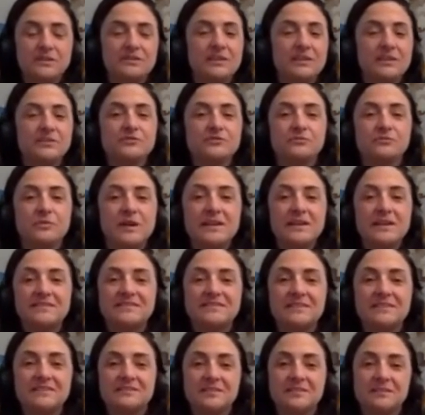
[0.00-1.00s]
There's
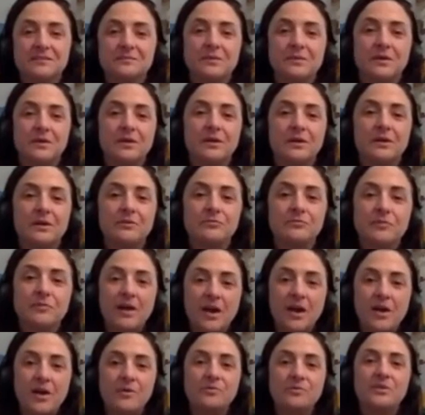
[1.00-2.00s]
racism
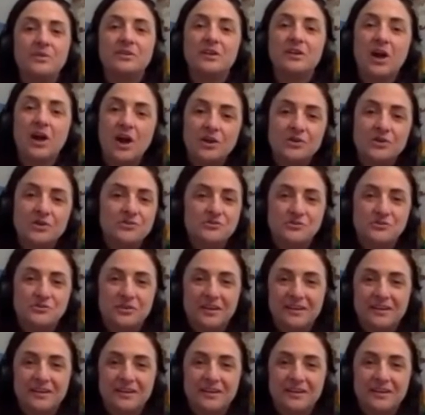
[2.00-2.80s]
around the country.